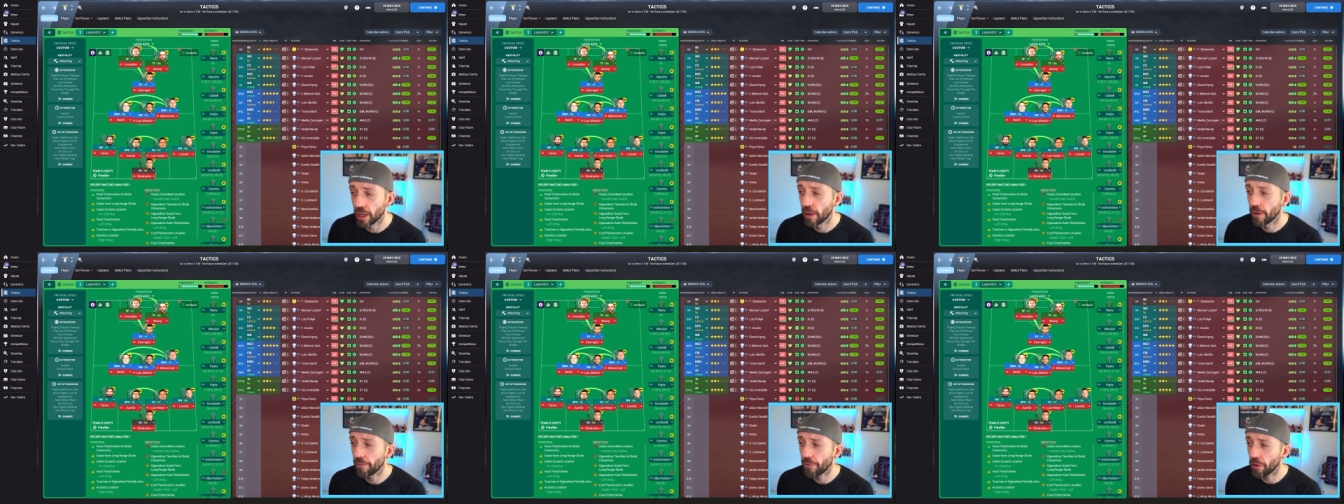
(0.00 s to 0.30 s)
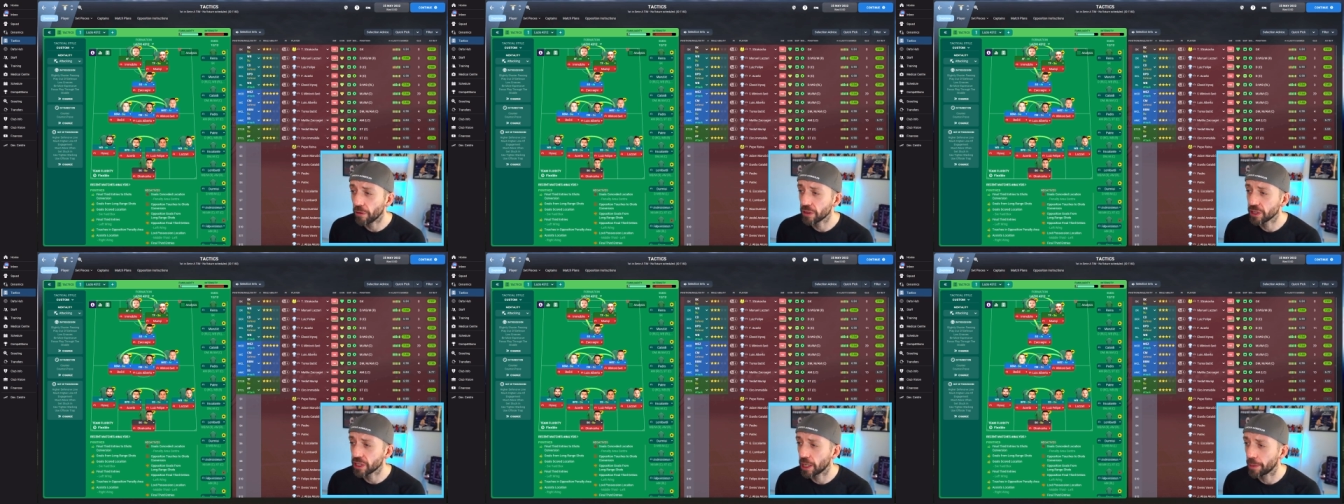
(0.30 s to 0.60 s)
For
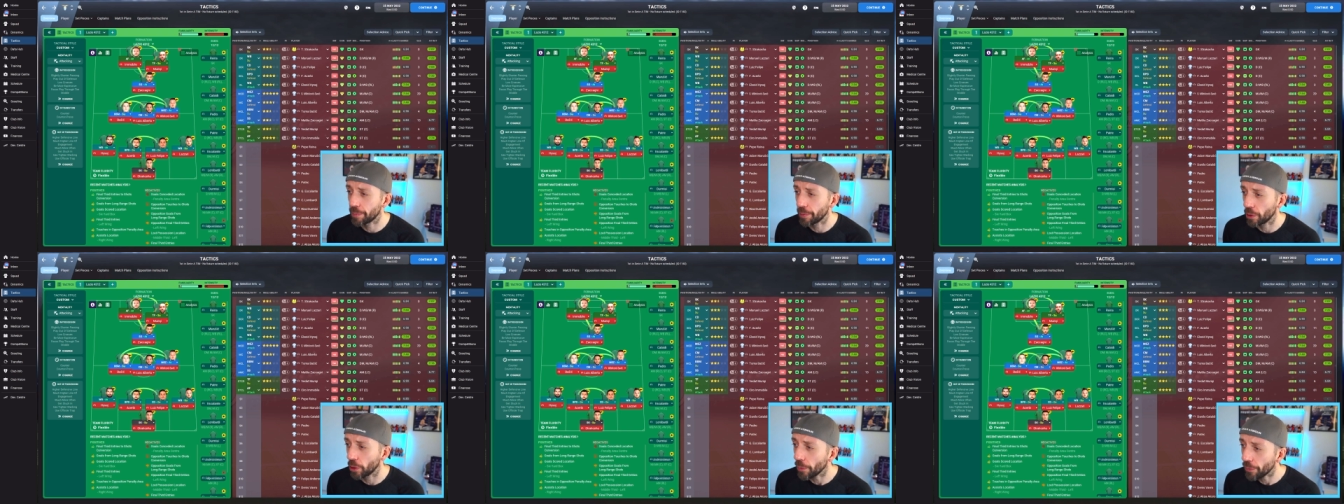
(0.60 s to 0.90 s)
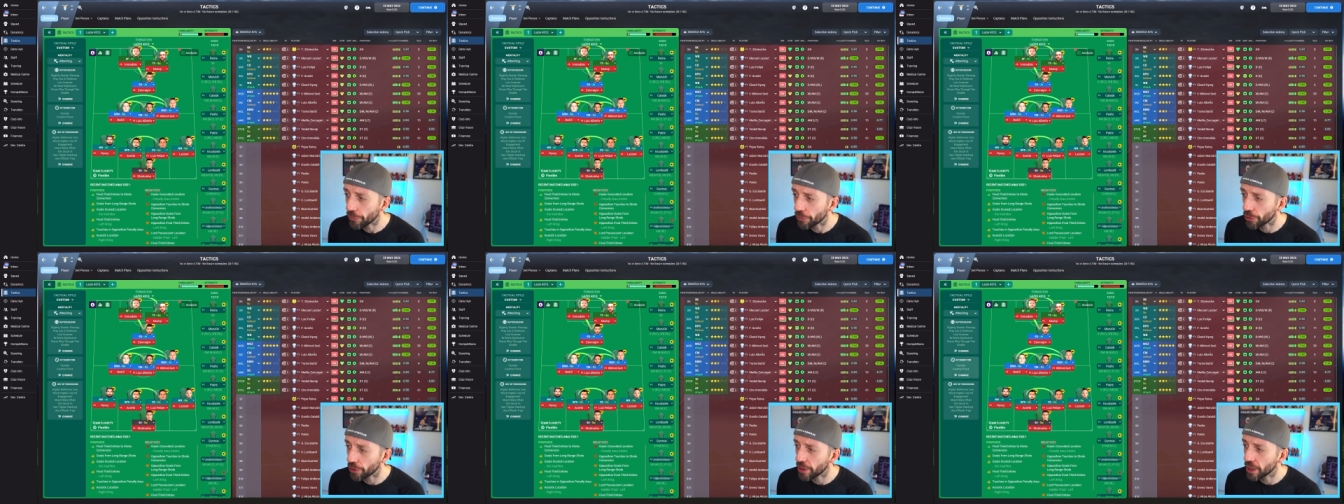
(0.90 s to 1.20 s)
example, up
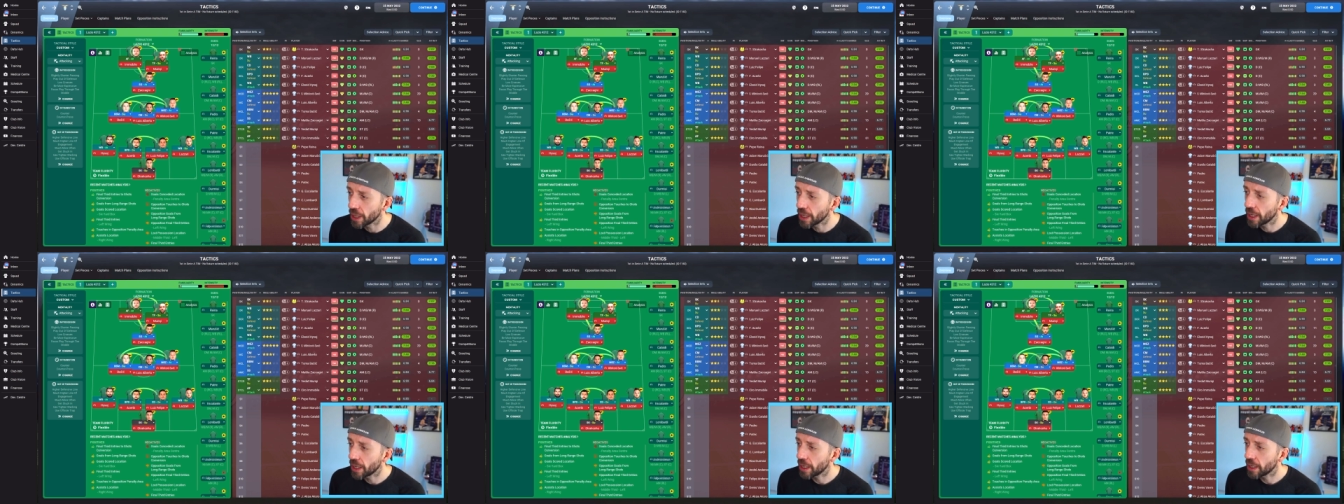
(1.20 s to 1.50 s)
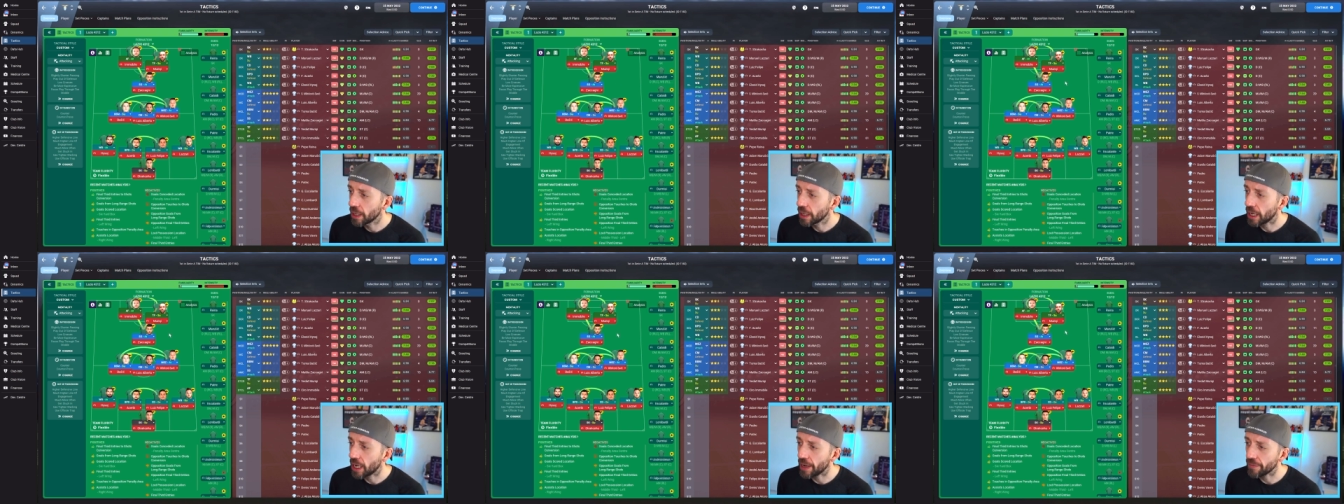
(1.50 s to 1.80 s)
front,
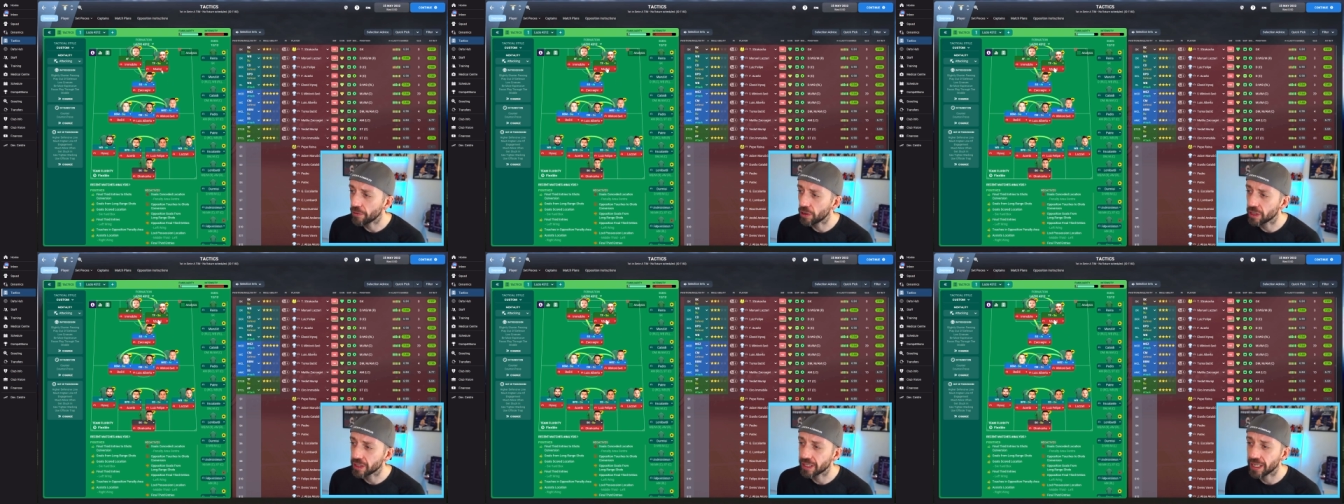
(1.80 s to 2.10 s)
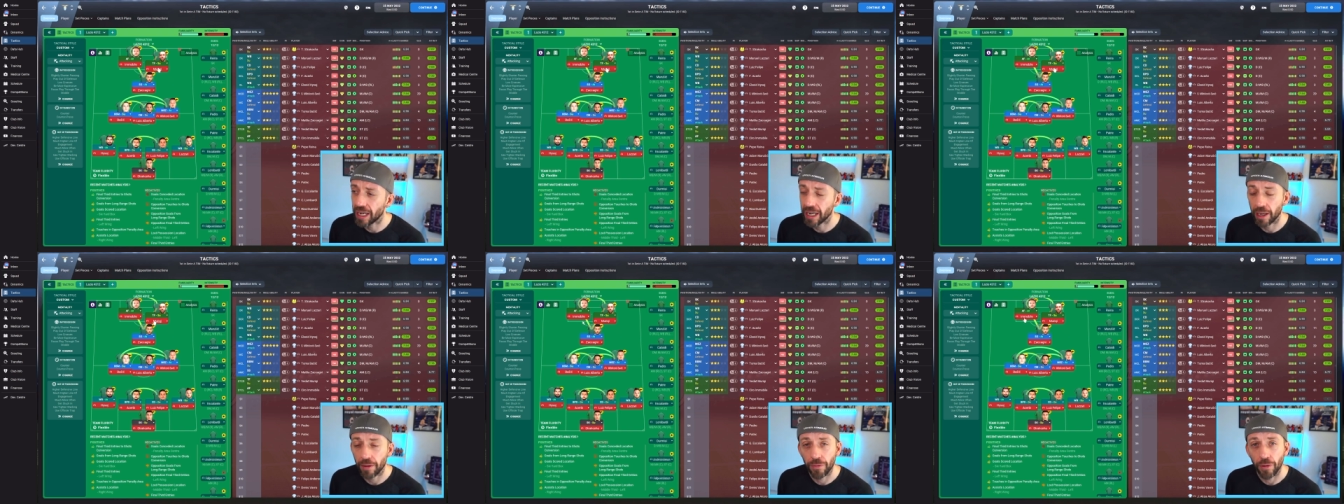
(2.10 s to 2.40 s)
I've got a
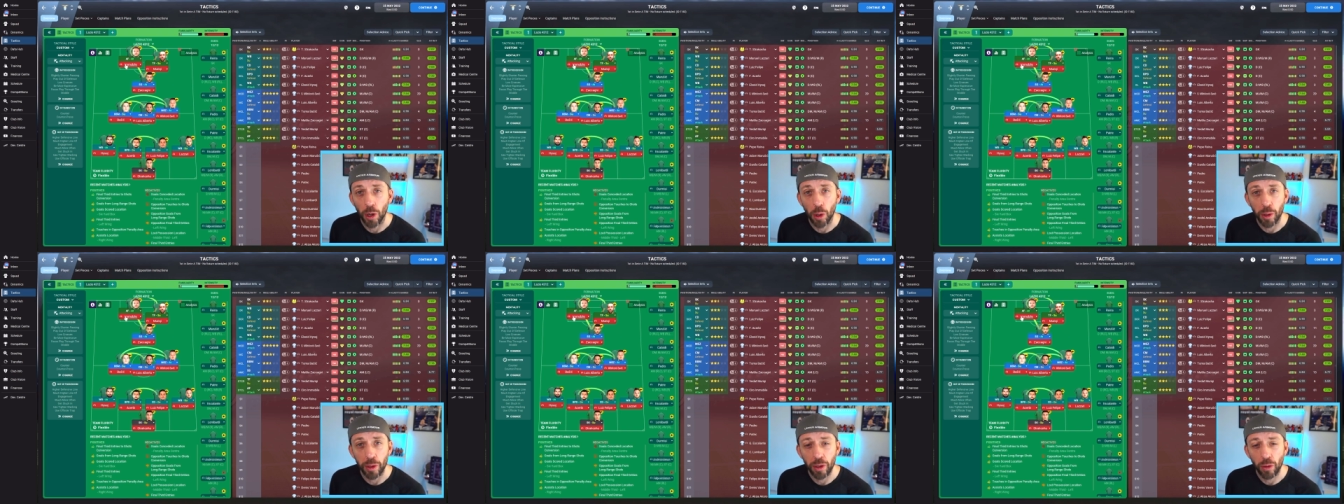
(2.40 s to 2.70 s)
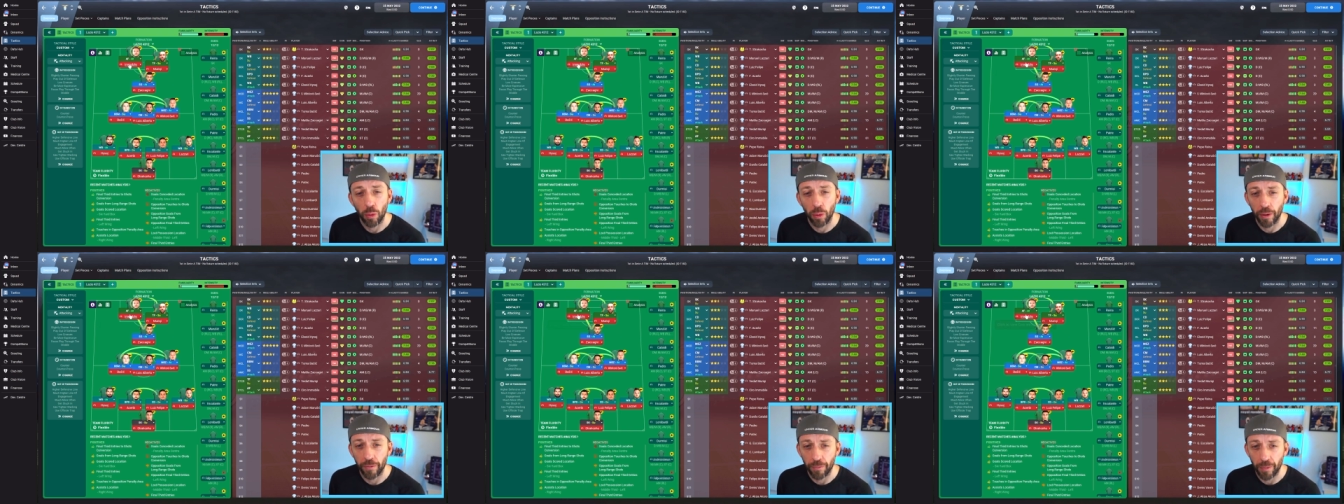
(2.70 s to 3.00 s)
target forward
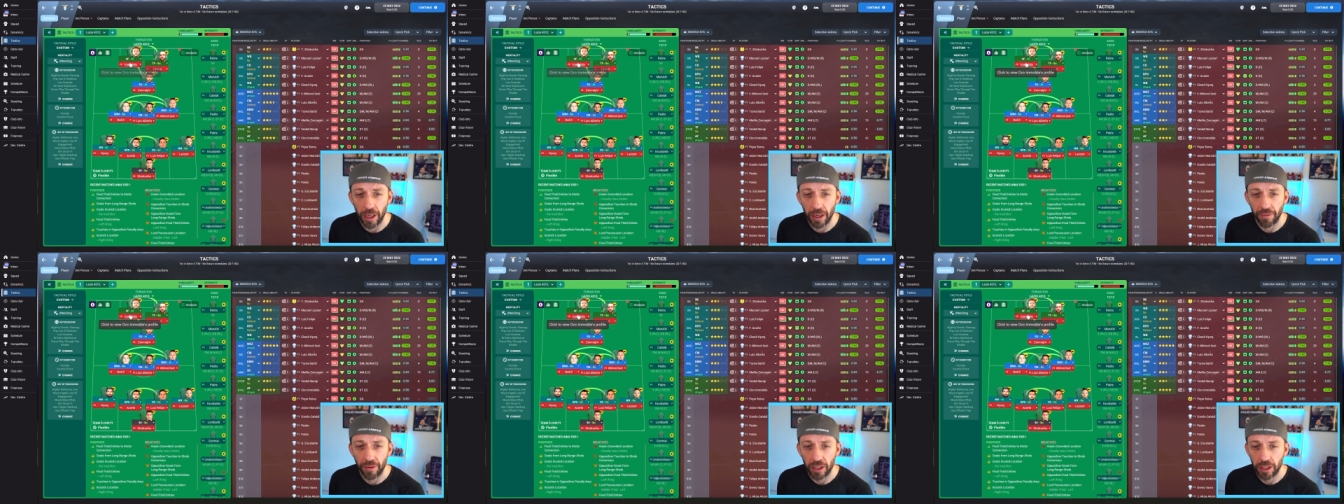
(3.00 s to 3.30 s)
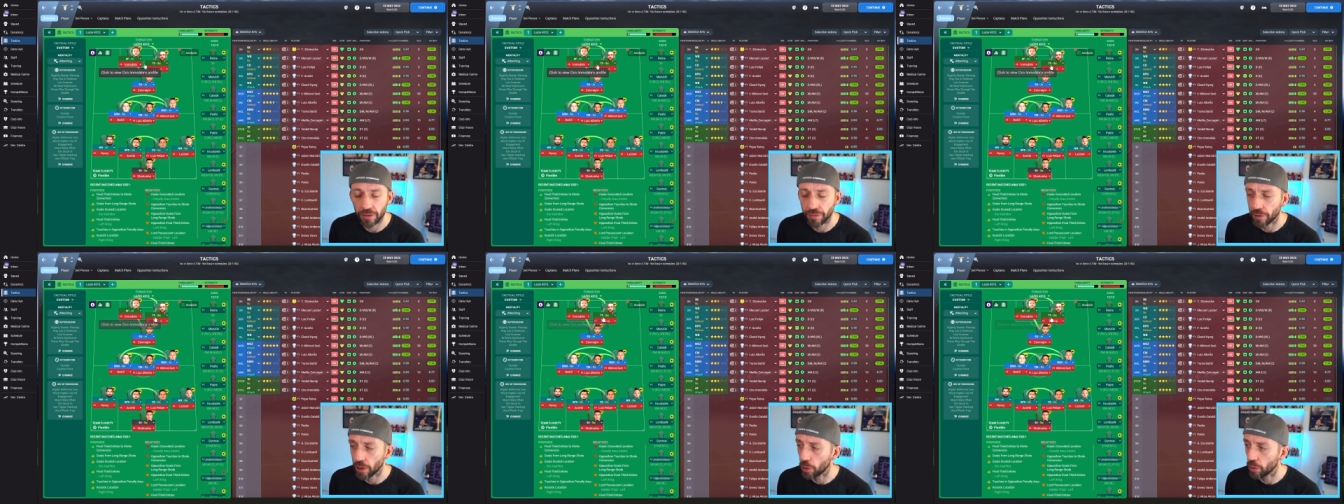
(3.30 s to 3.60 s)
with my advanced
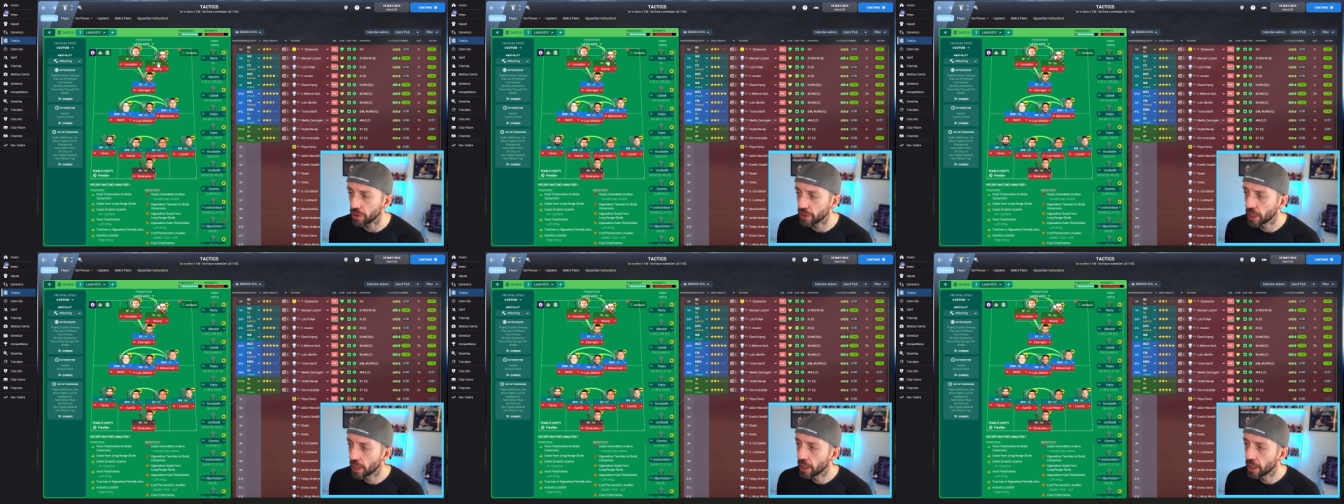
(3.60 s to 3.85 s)
forward.